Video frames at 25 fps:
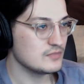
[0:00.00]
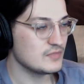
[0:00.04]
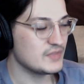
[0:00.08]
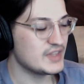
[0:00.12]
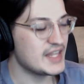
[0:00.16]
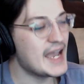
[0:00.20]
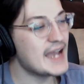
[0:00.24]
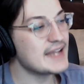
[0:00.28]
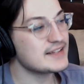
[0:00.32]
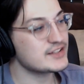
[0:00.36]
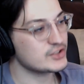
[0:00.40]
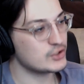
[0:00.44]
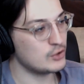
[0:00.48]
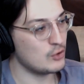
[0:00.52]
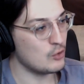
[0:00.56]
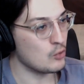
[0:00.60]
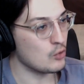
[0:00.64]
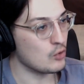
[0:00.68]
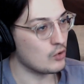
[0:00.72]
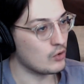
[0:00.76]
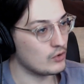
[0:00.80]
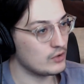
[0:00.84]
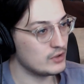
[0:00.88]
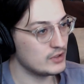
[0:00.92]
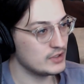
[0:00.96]
That's
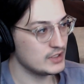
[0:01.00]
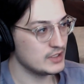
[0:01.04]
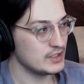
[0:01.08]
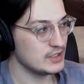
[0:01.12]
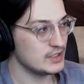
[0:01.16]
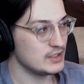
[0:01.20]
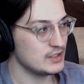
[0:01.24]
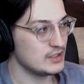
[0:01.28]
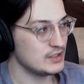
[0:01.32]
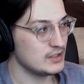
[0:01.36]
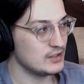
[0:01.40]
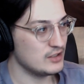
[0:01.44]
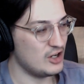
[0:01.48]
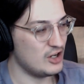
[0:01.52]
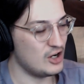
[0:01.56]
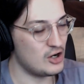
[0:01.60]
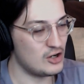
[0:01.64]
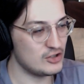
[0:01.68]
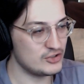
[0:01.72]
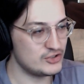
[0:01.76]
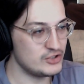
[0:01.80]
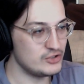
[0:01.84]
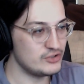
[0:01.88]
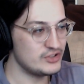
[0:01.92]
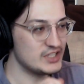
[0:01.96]
cool.
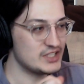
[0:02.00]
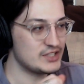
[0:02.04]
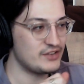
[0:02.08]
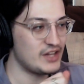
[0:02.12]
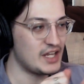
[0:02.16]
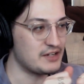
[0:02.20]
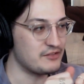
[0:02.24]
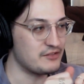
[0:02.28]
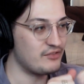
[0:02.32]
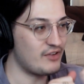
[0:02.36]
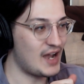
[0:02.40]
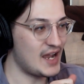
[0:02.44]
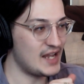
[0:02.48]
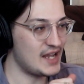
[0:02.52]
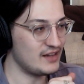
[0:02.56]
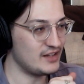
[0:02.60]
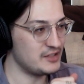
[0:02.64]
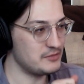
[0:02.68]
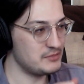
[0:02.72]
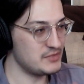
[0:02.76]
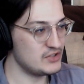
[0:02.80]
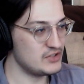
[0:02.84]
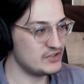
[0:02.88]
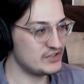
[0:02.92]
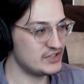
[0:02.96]
Oh, dude, this is like
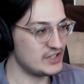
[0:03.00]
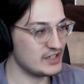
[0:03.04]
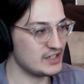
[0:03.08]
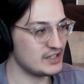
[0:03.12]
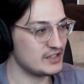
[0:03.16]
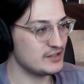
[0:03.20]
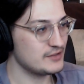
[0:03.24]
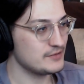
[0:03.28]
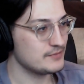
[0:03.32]
violin music.